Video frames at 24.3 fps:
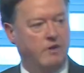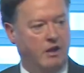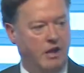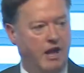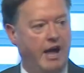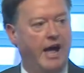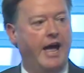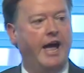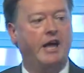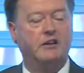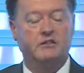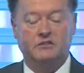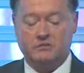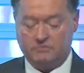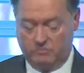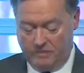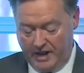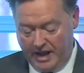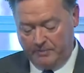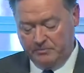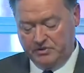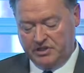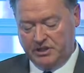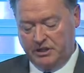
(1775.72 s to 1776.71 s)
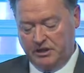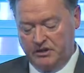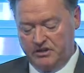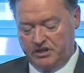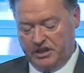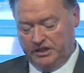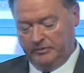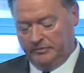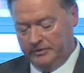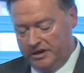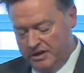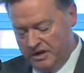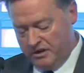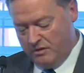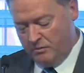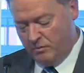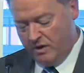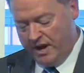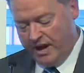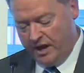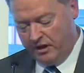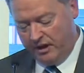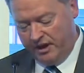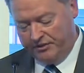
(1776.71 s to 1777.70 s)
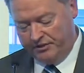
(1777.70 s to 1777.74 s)
And absolutely.
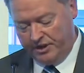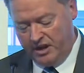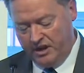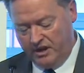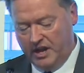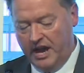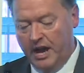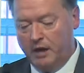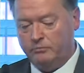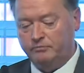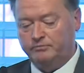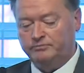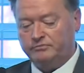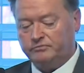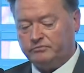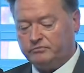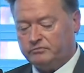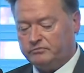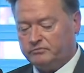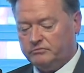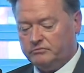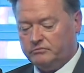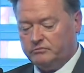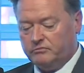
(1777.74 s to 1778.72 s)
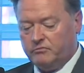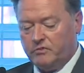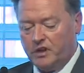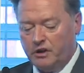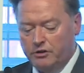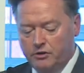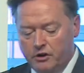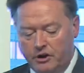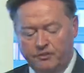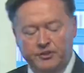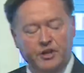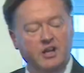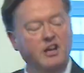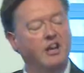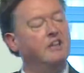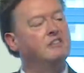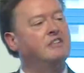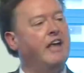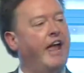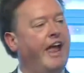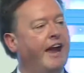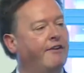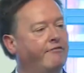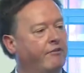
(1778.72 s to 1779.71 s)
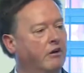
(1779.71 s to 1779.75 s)
Well, I think nothing is
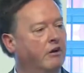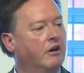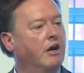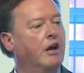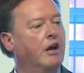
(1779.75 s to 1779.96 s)
ever